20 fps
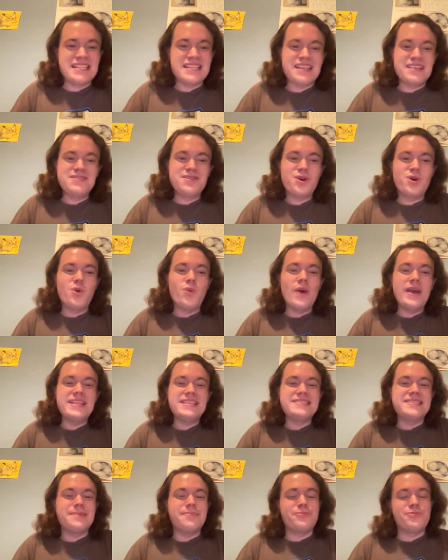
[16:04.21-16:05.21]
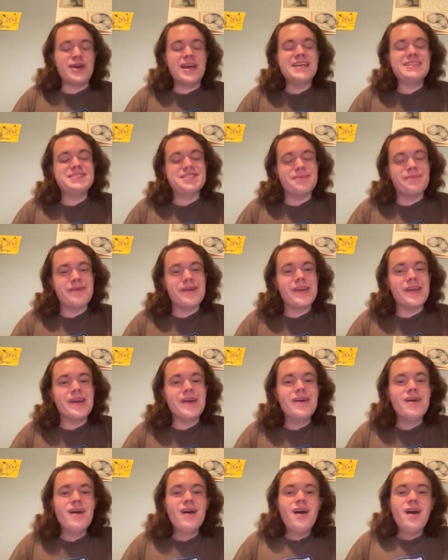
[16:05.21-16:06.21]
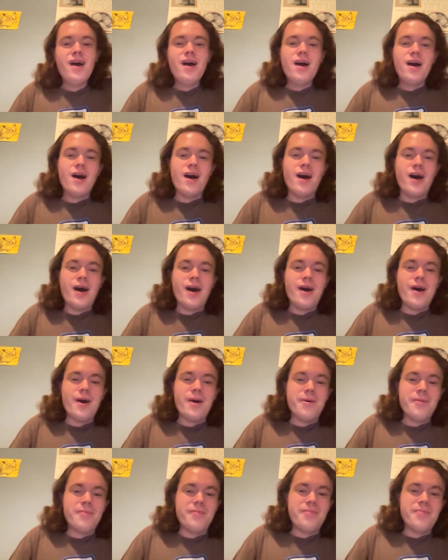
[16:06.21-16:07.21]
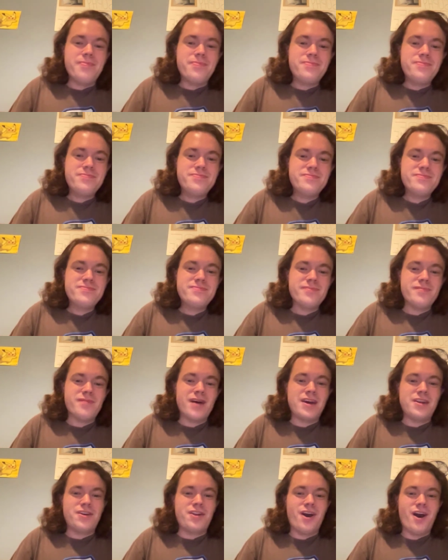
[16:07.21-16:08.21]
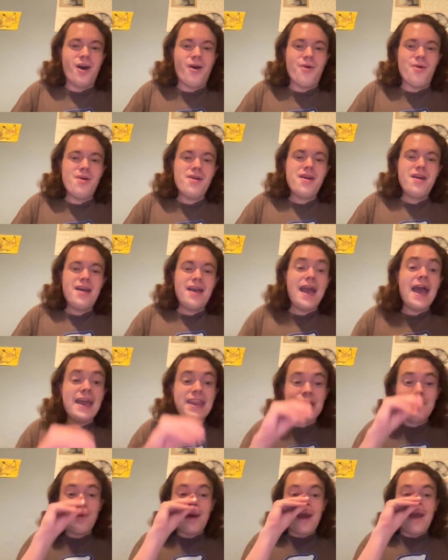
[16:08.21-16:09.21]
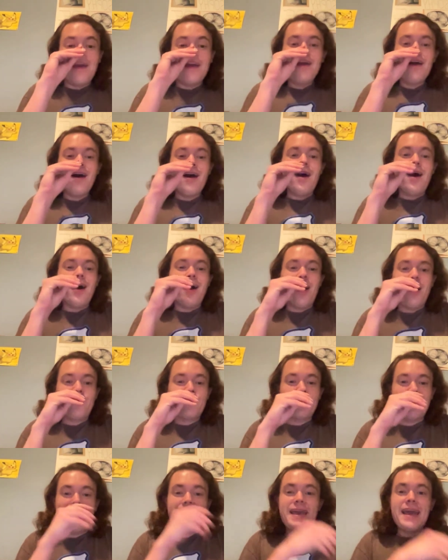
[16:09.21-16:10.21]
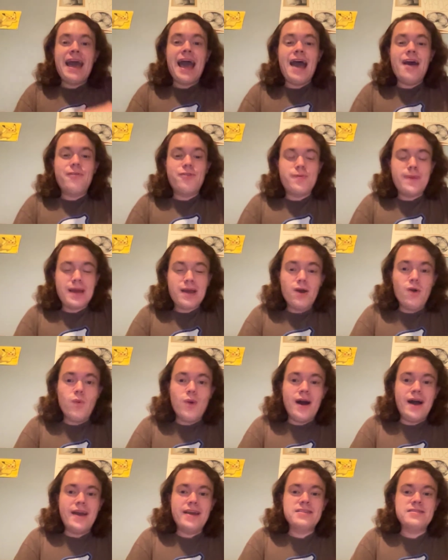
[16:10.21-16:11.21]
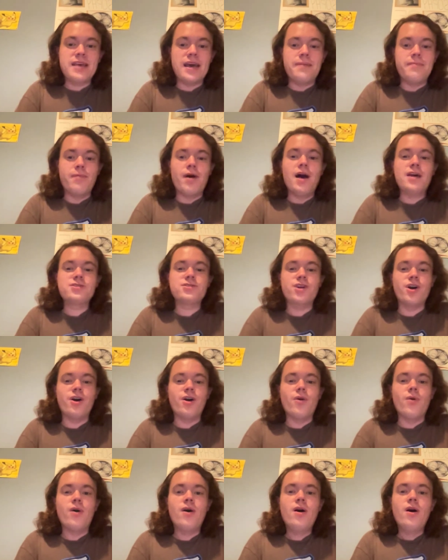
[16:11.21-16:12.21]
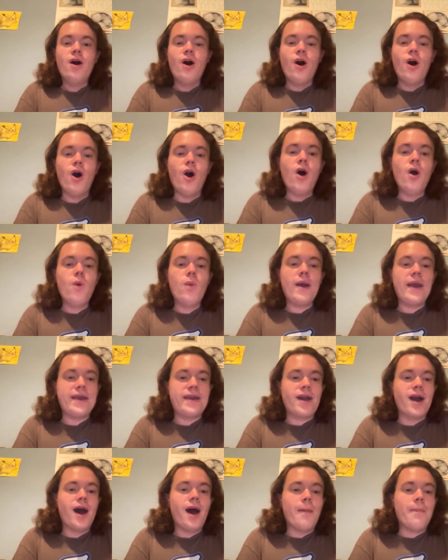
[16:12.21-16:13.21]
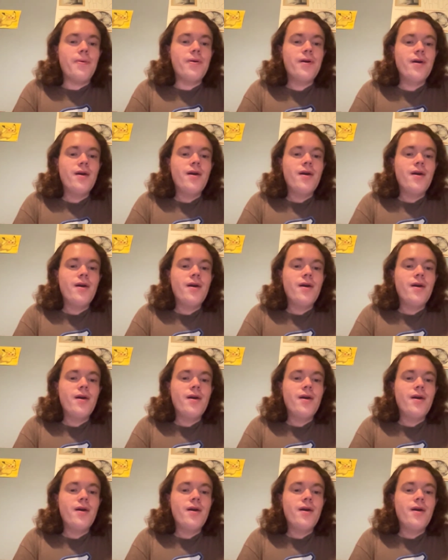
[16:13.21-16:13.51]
That doesn't quite seem right to me. I don't know. Anyway, Rebecca Weisz and Mosco all wake up.